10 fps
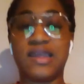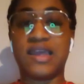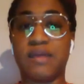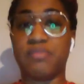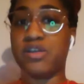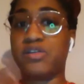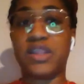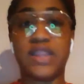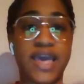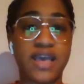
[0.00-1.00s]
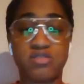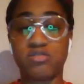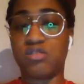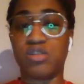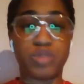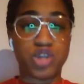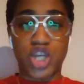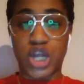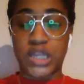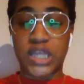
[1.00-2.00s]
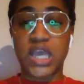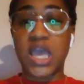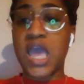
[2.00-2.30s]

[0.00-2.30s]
And I'm learning that slowly but surely.